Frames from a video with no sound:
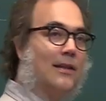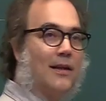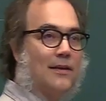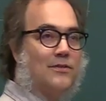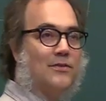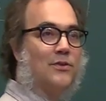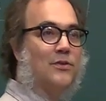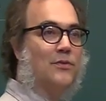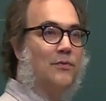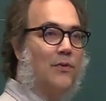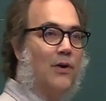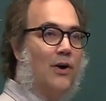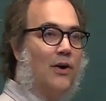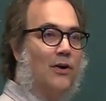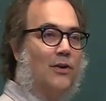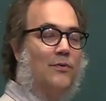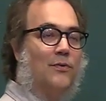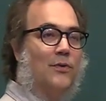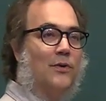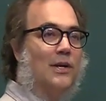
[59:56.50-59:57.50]
does not
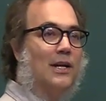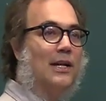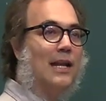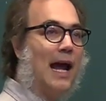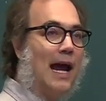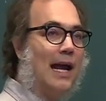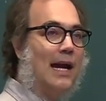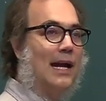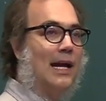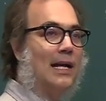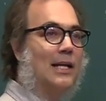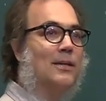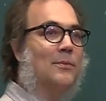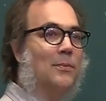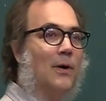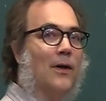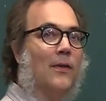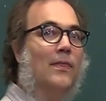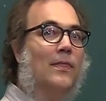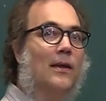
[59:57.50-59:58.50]
work for the direct
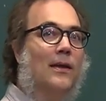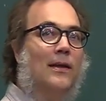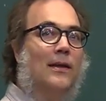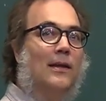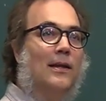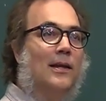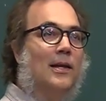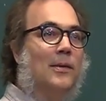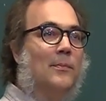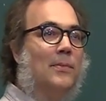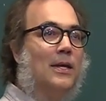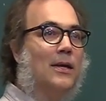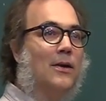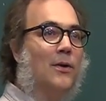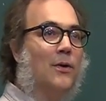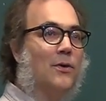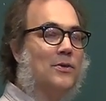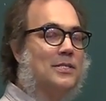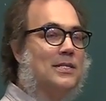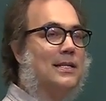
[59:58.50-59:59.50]
one,
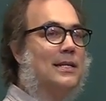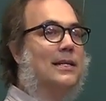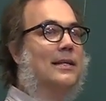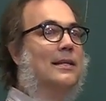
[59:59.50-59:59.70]
because